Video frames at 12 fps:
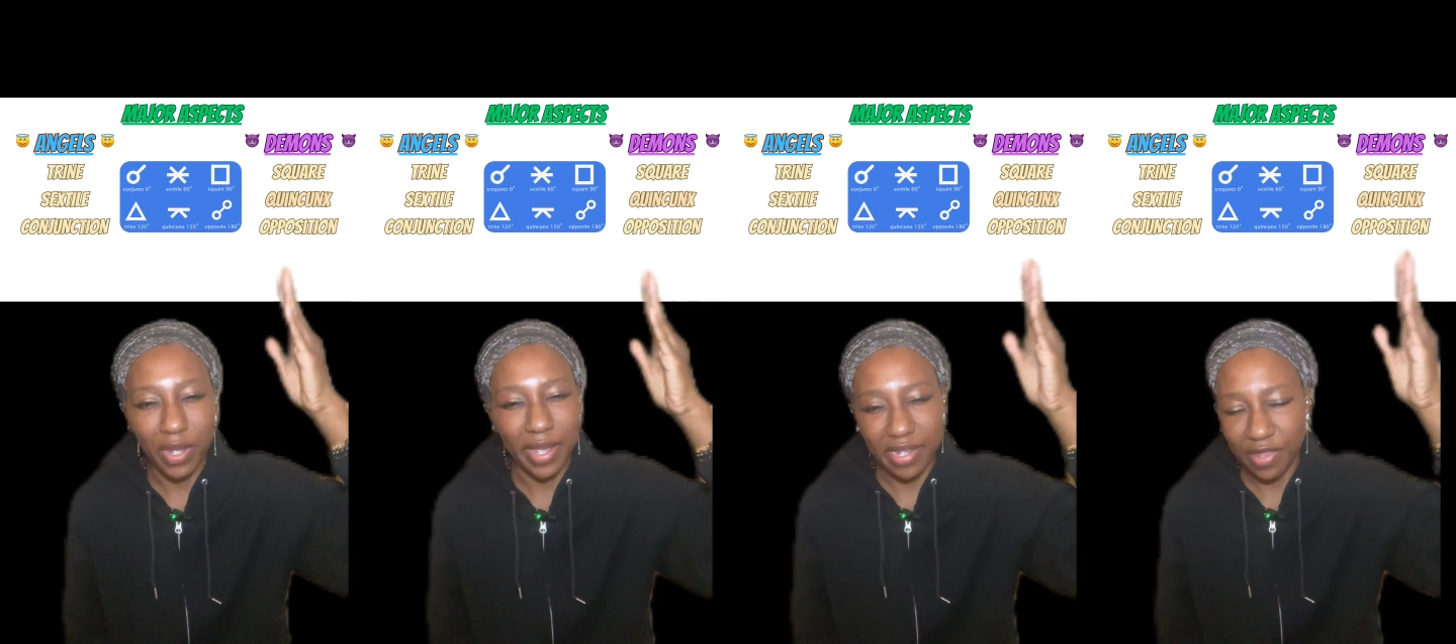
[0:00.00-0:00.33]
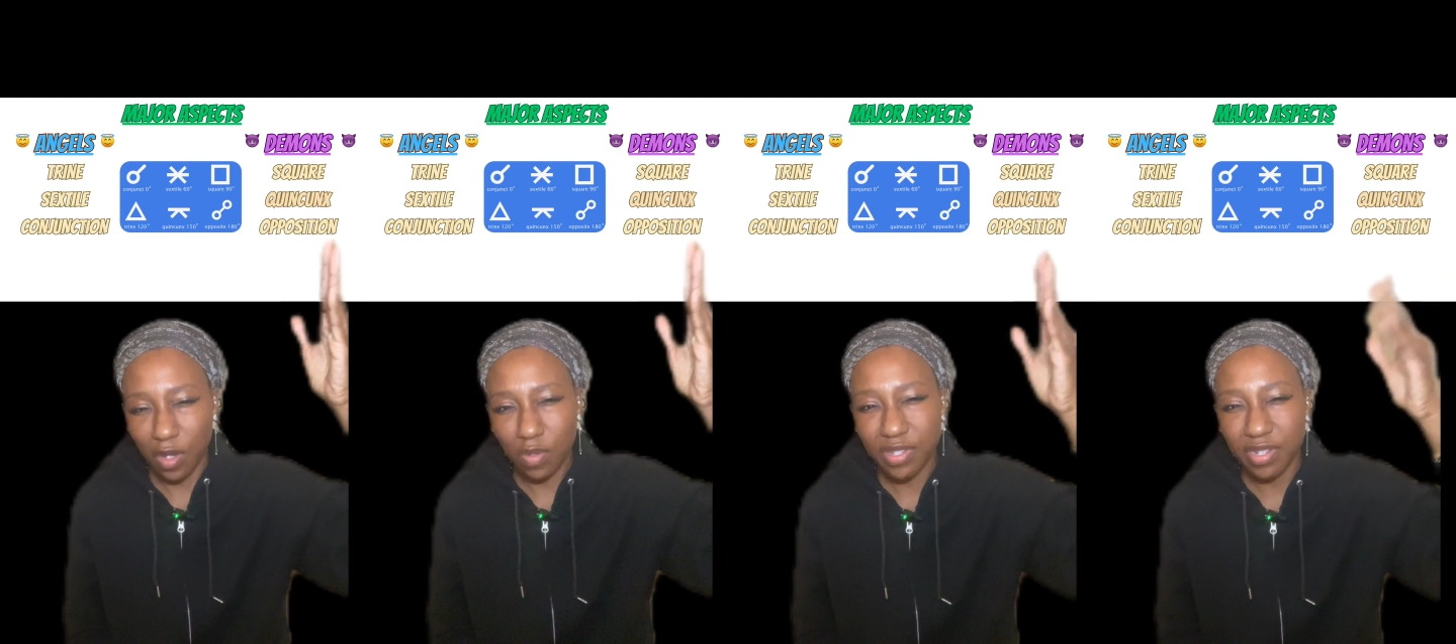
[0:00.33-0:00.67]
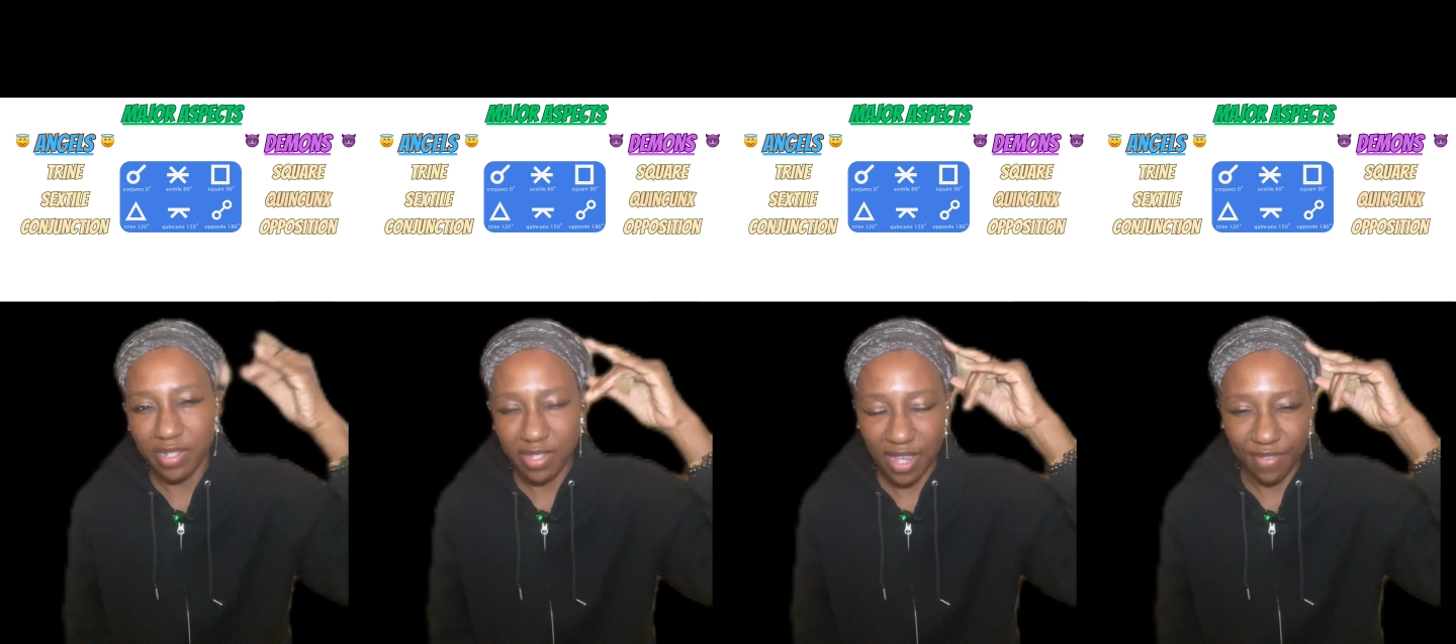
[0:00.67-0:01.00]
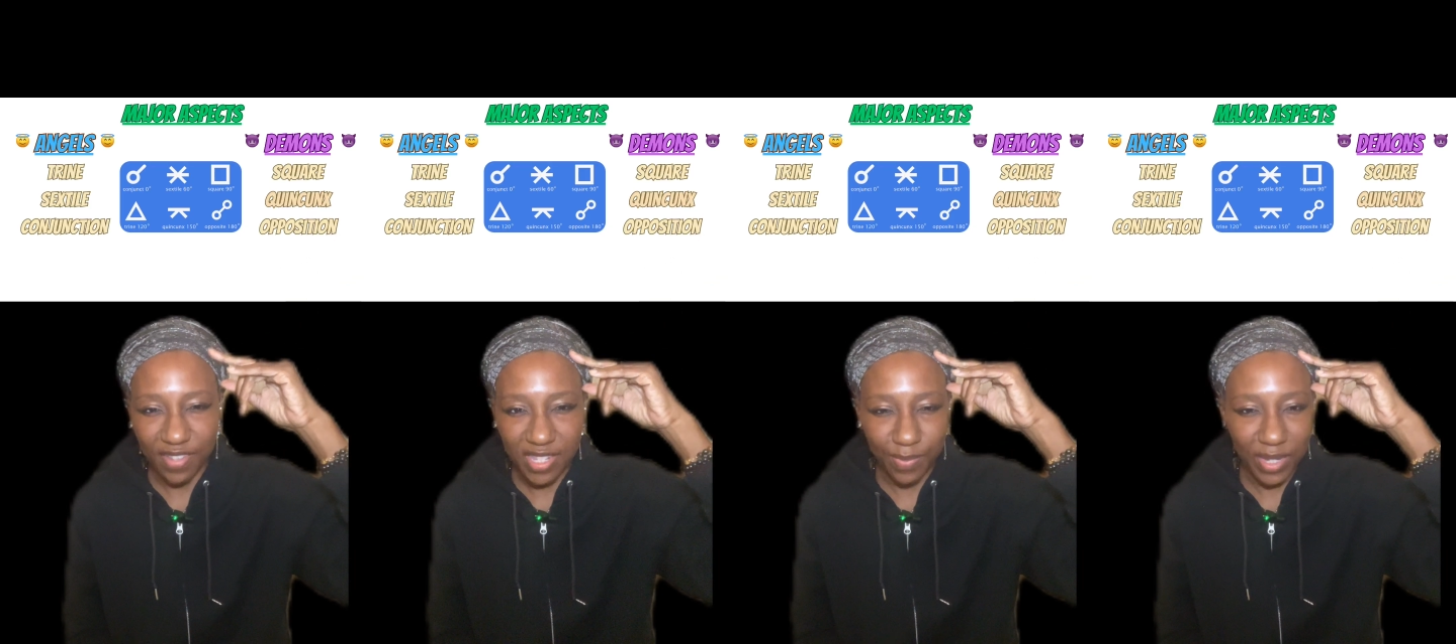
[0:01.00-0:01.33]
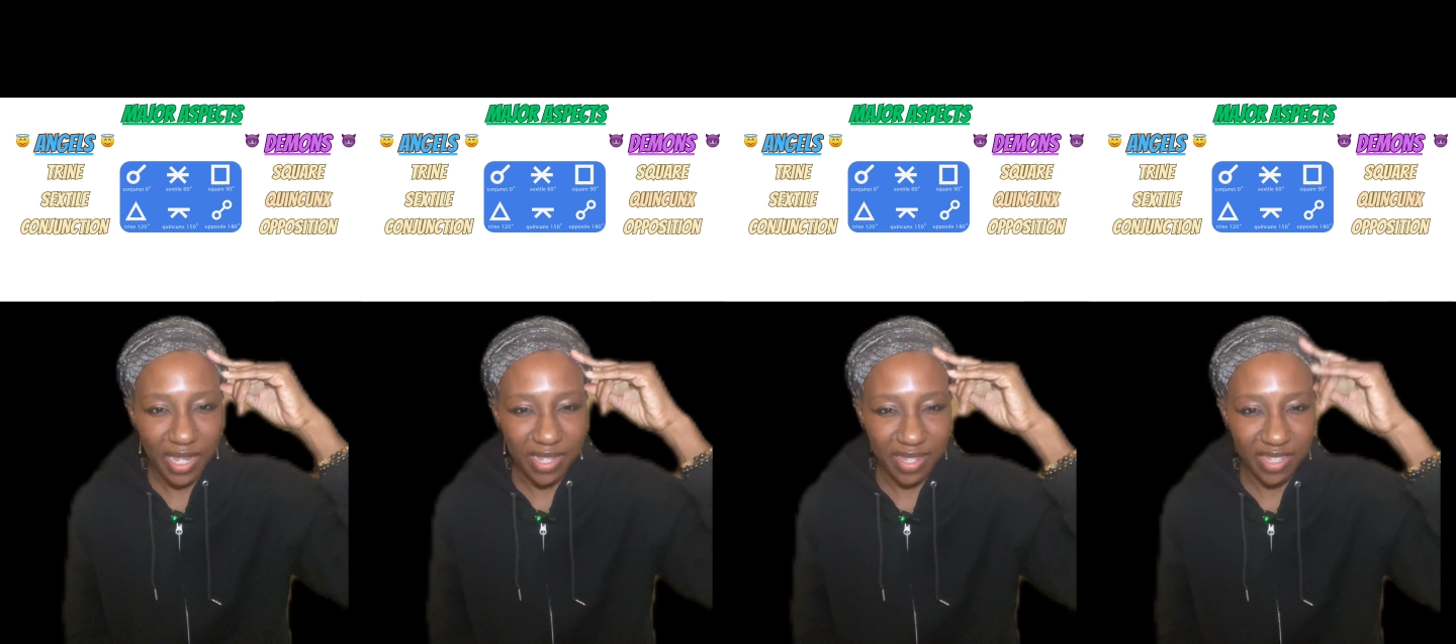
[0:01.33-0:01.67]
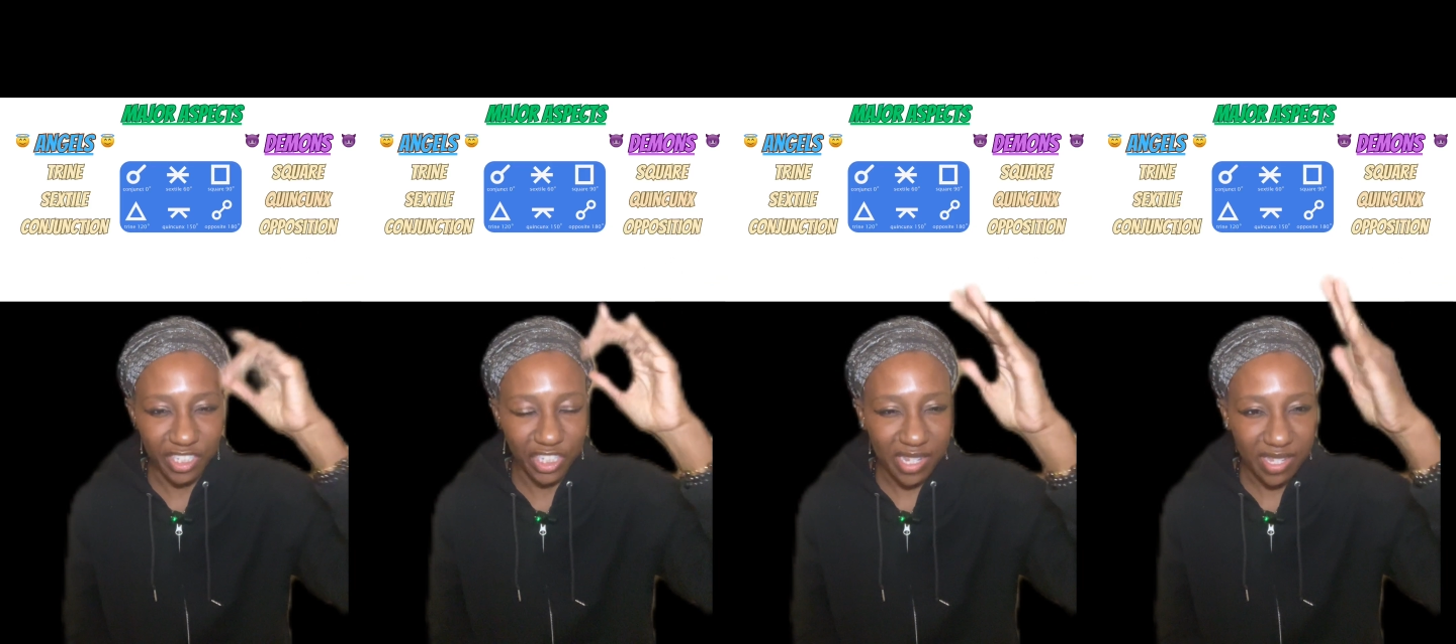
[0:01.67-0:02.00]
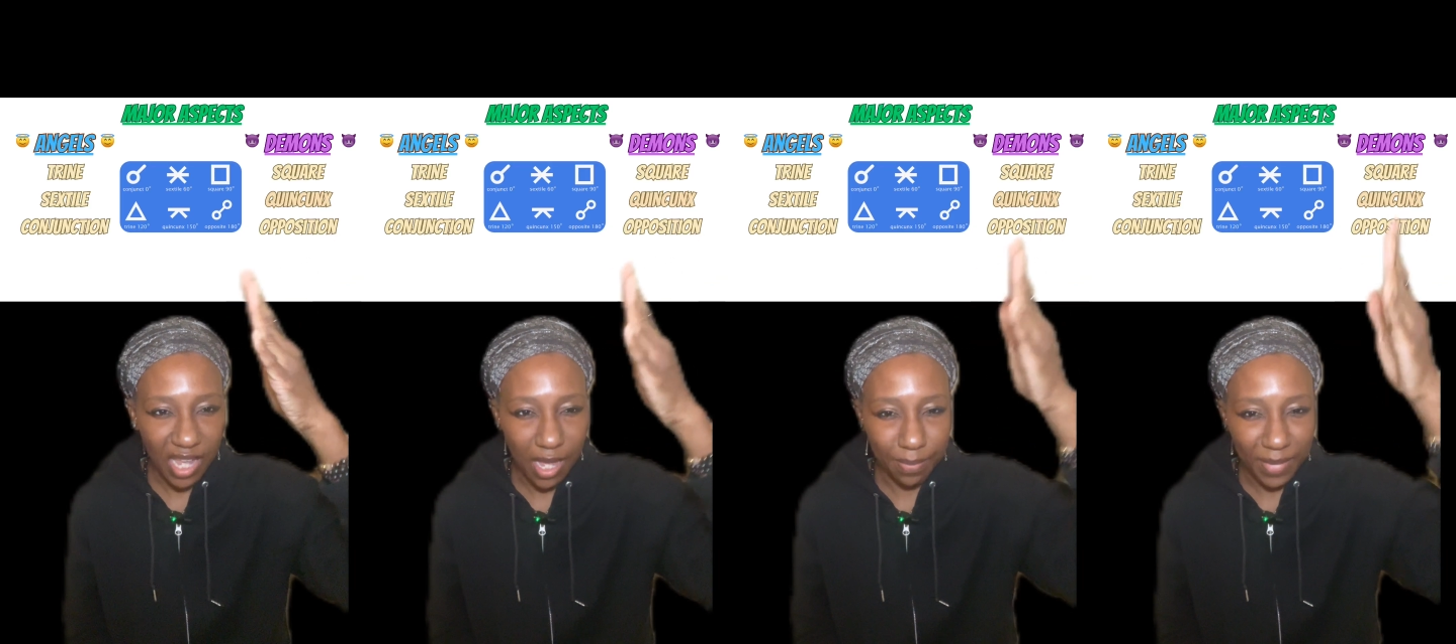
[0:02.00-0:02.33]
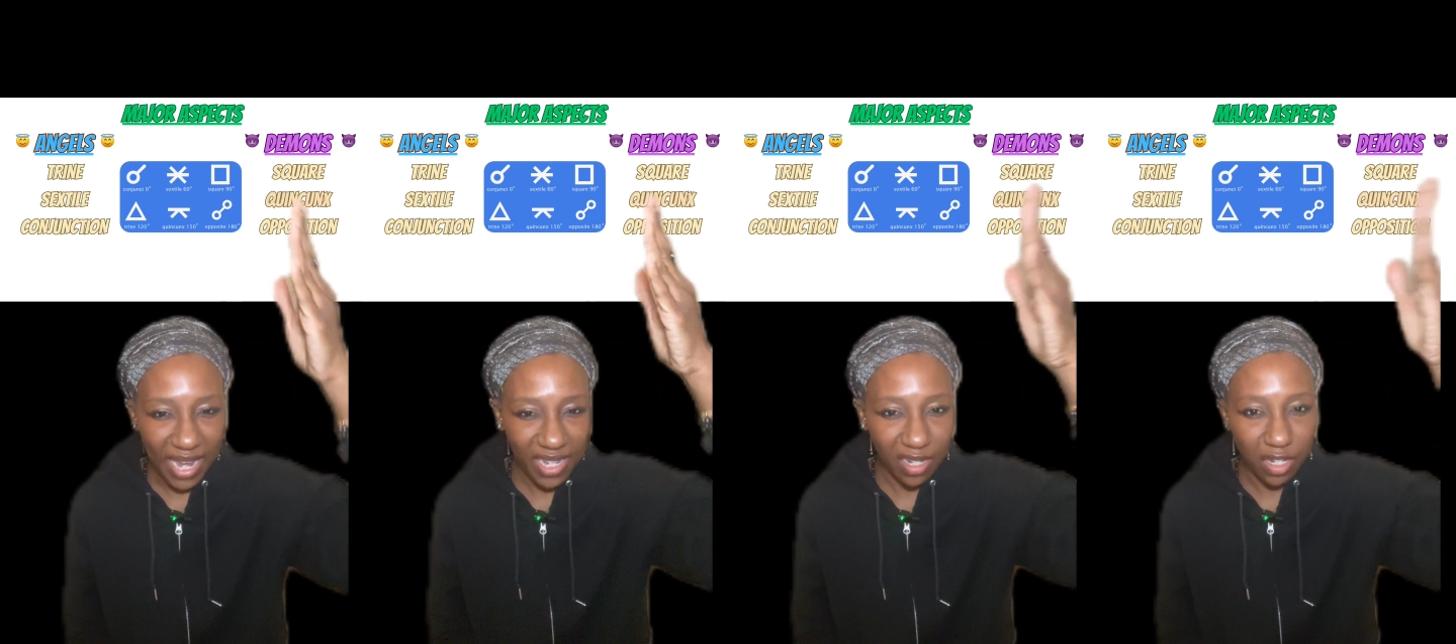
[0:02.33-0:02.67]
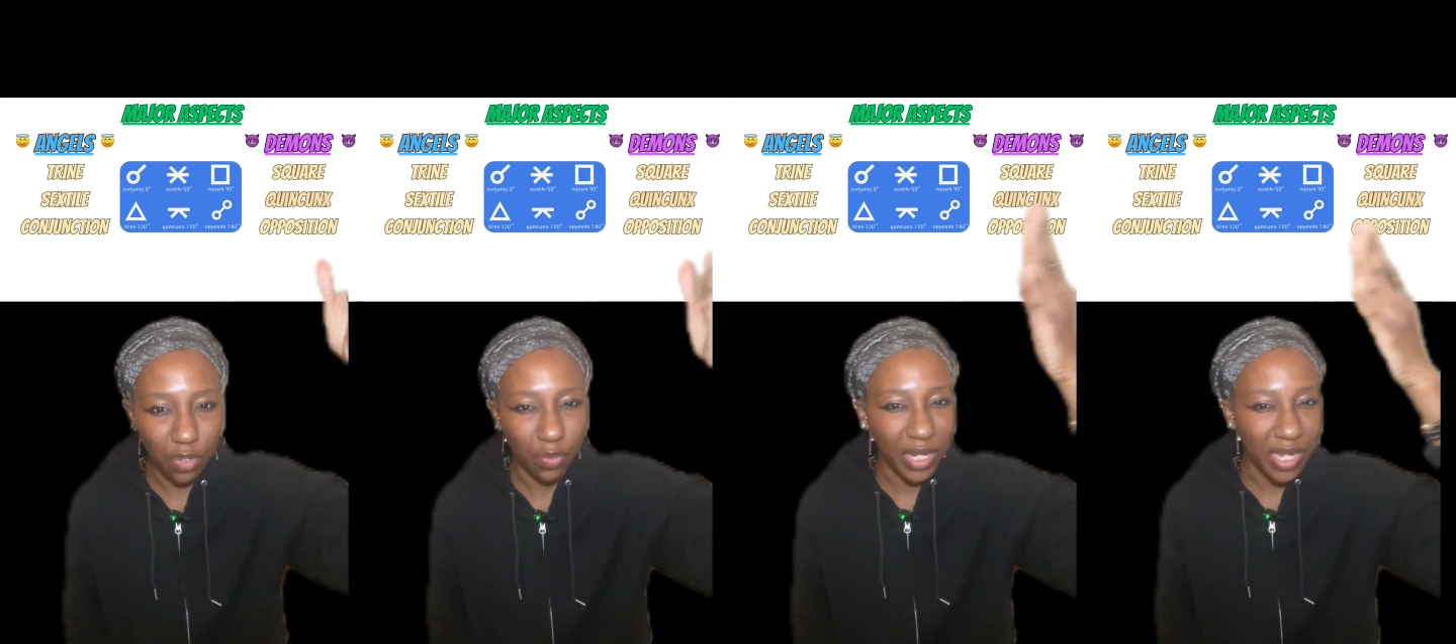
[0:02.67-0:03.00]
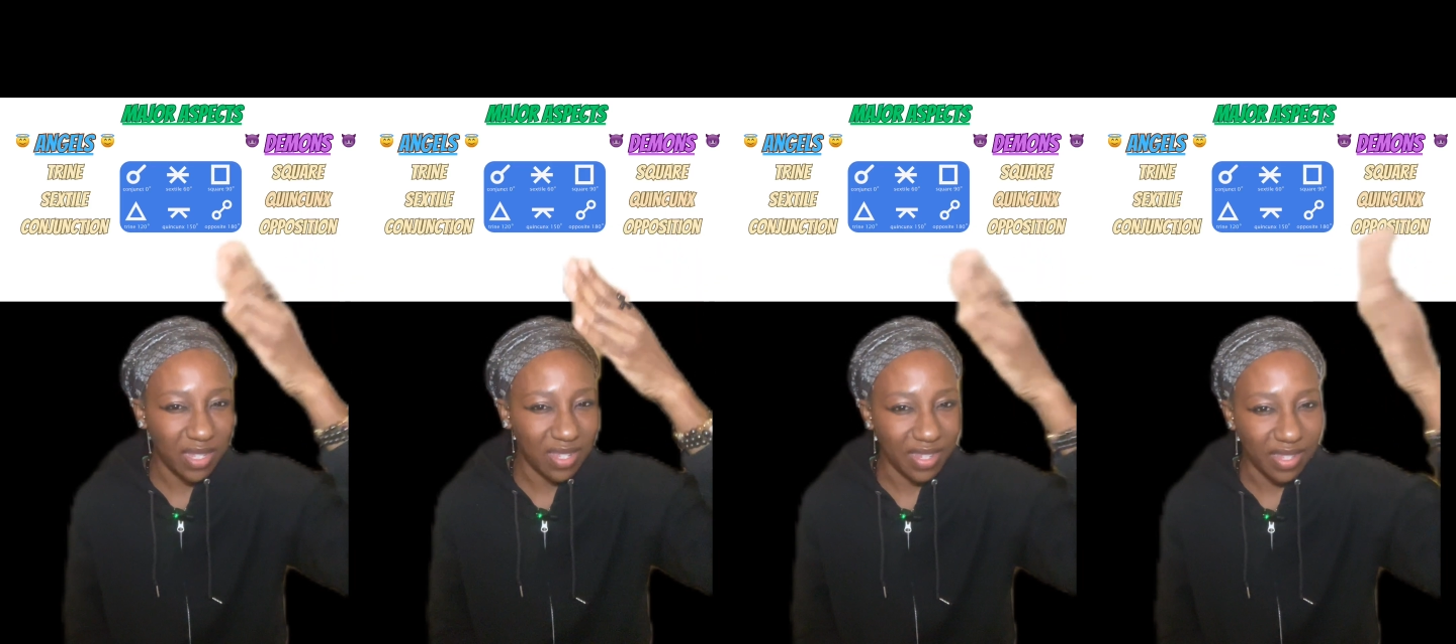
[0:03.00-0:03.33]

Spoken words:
Okay, those are the toughest because it's just 90 degrees.